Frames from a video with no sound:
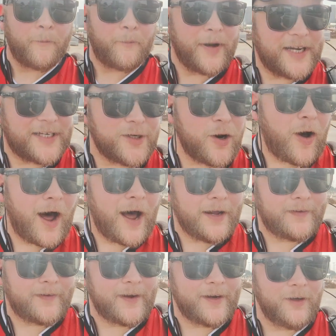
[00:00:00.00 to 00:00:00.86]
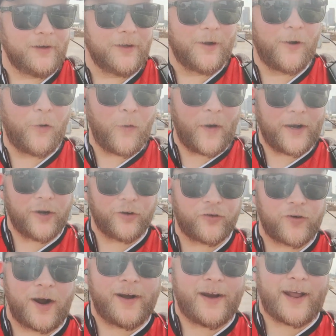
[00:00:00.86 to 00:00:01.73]
but it's not ideal when
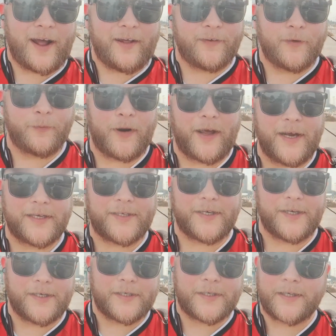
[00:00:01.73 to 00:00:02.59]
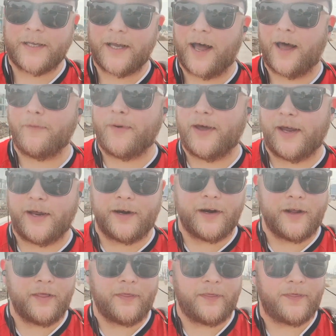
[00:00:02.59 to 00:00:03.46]
you're trying to get to places. I
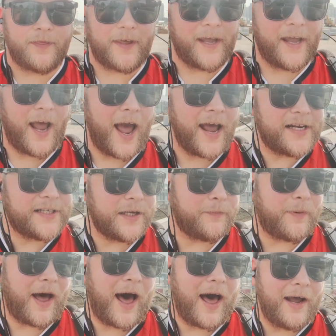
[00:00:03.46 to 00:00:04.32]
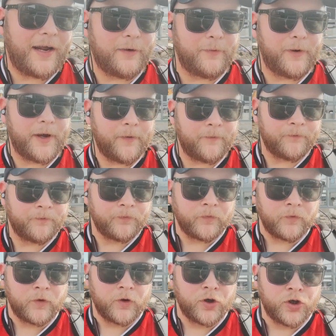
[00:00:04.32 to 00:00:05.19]
mean, the exit behind me
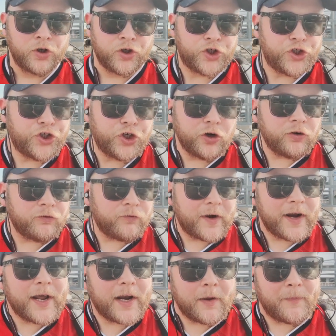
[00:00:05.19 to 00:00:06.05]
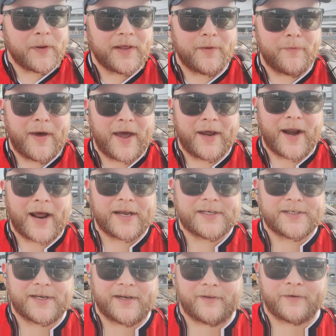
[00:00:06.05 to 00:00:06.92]
should really be the main
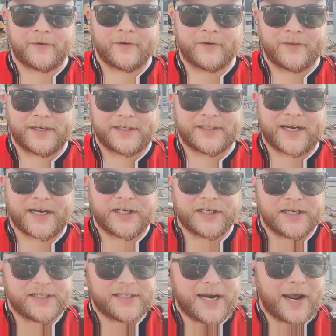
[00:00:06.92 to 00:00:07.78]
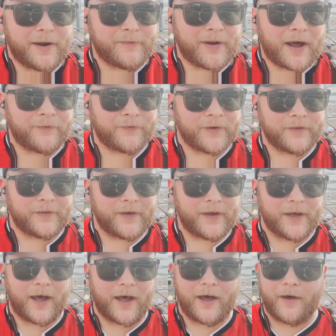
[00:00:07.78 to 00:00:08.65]
exit. This station is named after
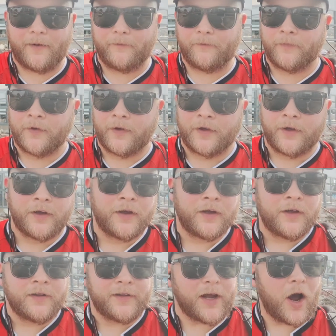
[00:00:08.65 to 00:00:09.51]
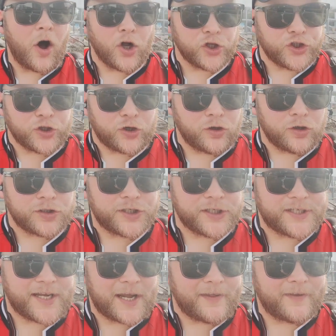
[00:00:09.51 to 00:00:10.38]
the Arts and
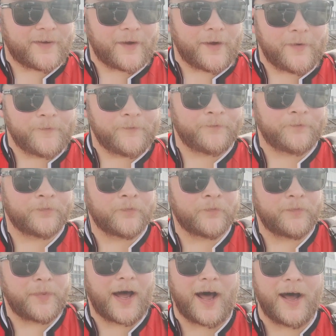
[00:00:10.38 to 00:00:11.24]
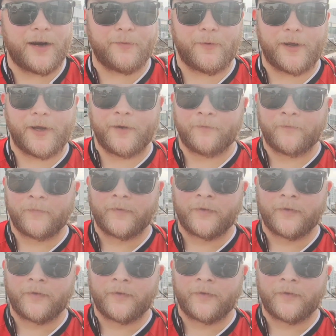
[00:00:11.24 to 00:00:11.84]
Culture Centre behind me.